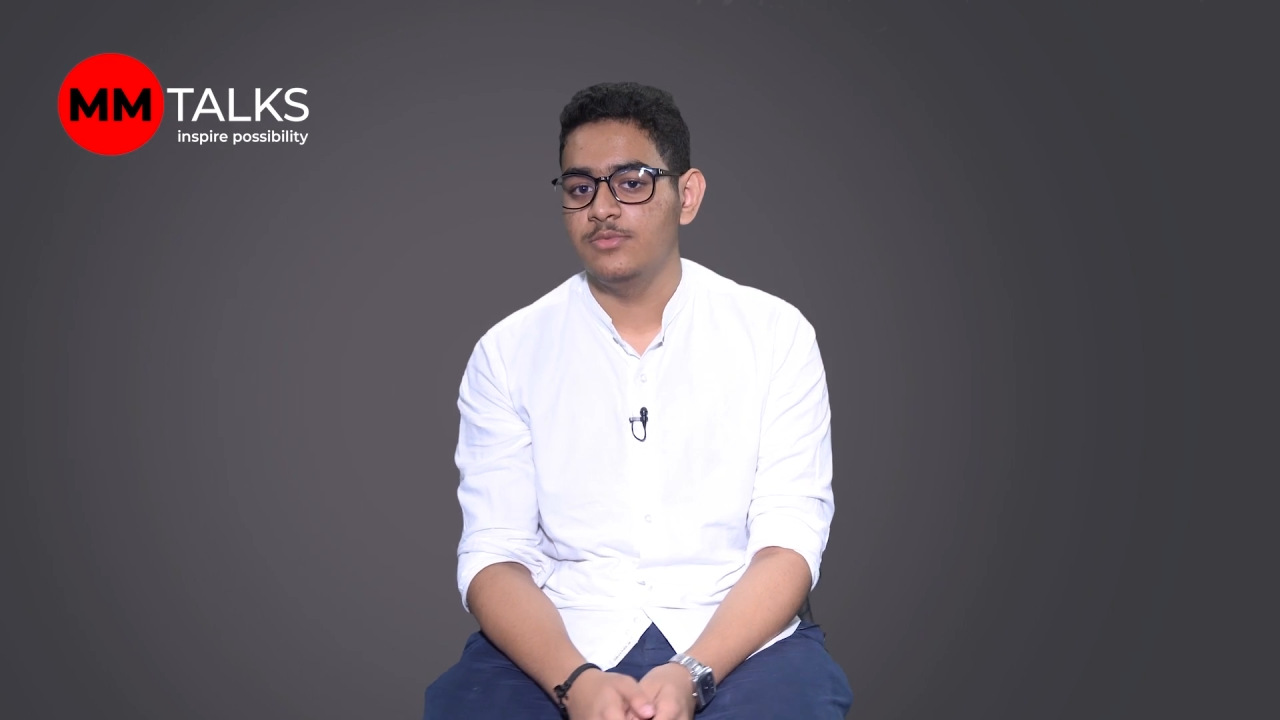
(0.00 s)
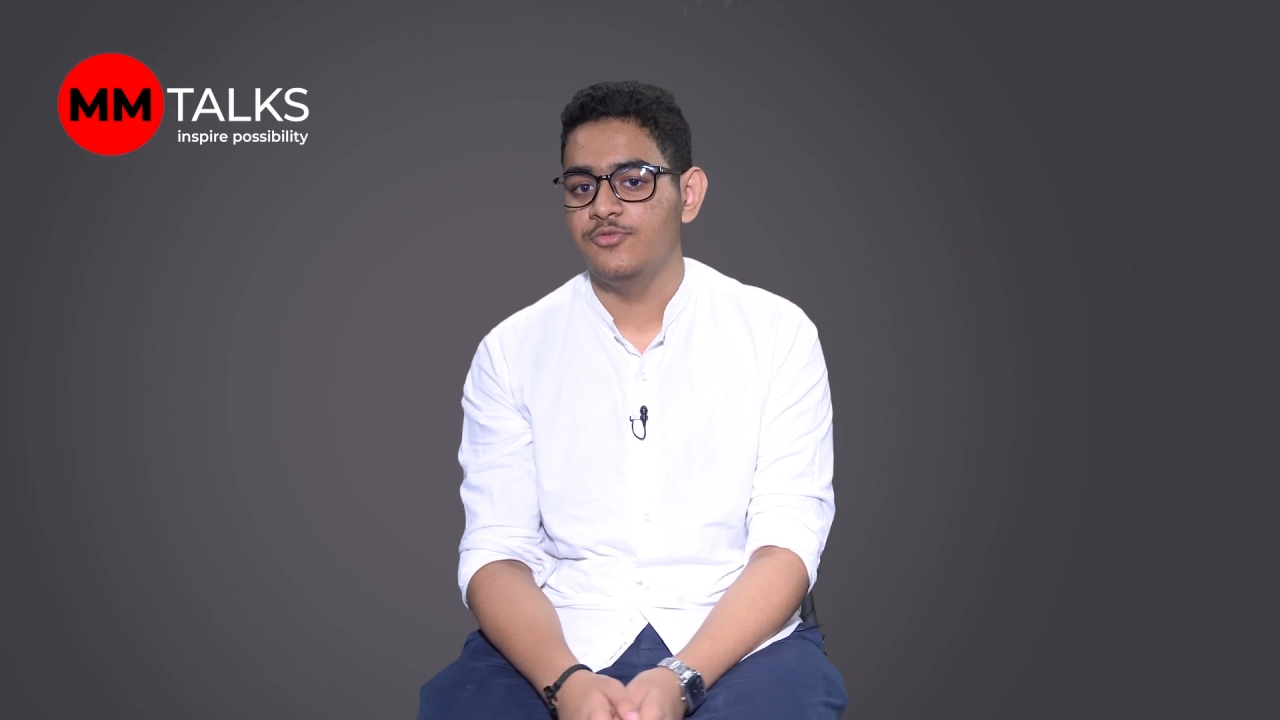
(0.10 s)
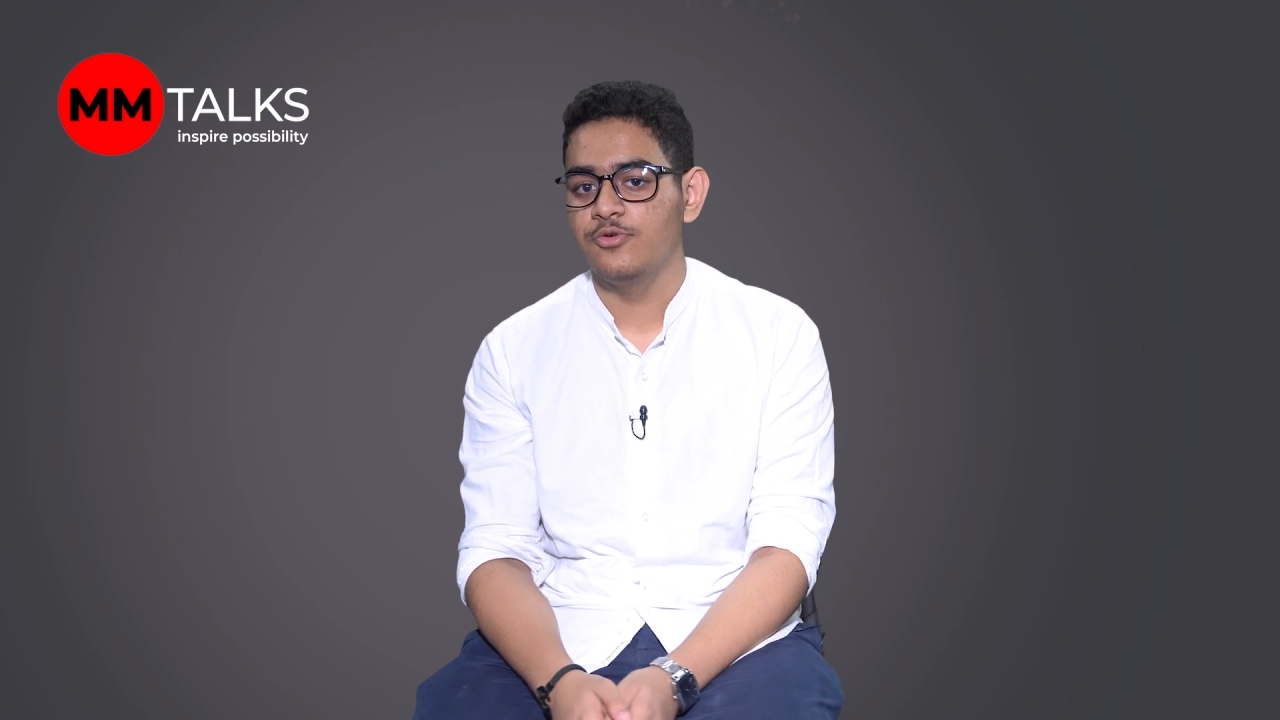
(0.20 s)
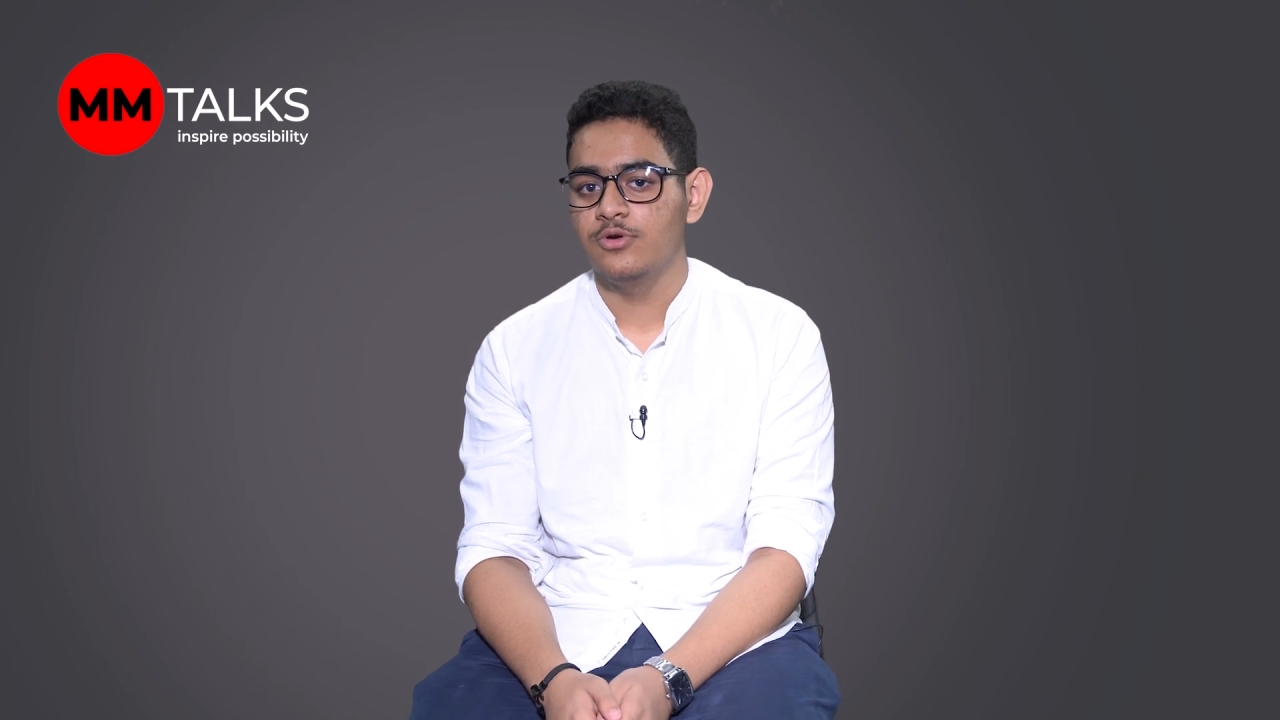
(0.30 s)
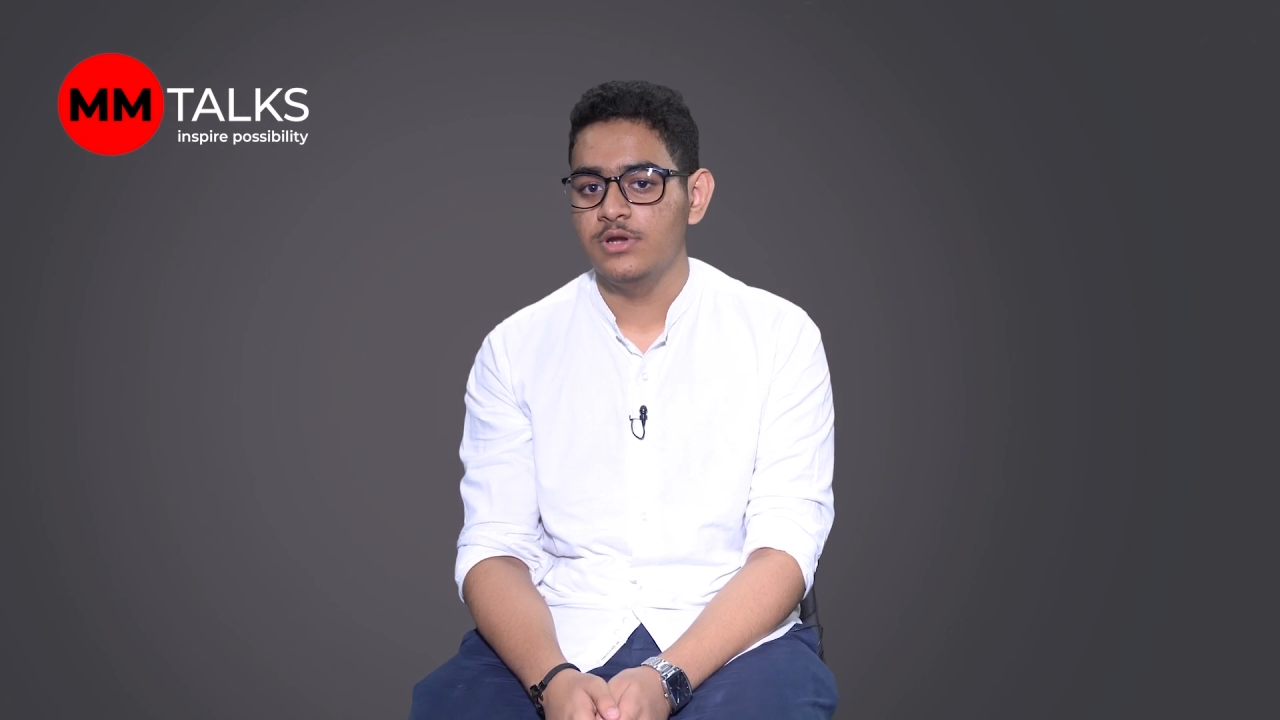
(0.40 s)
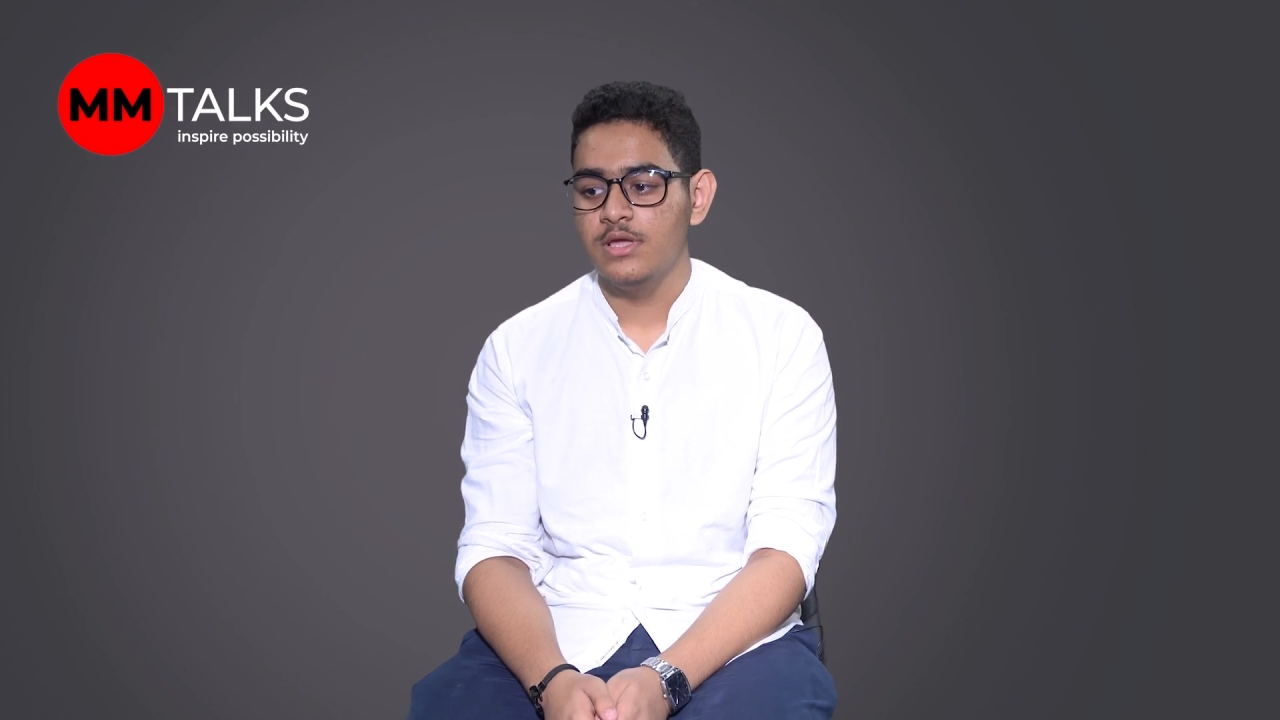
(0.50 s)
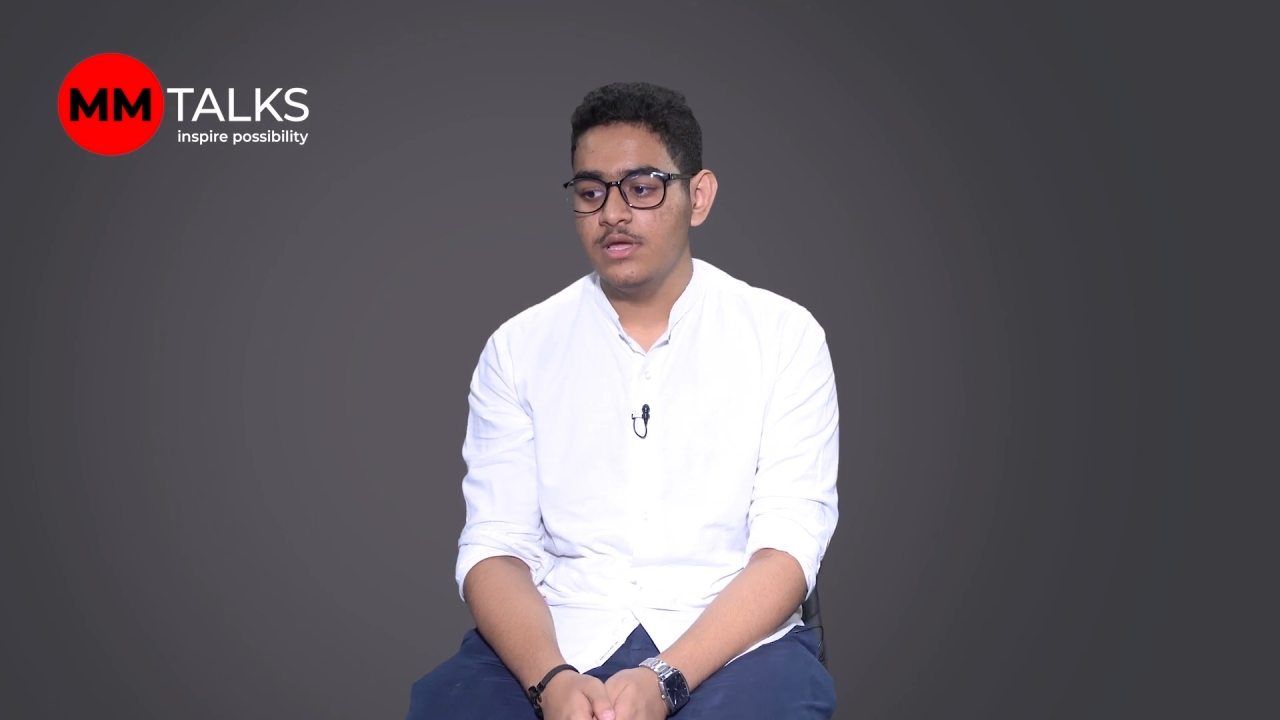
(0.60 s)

before,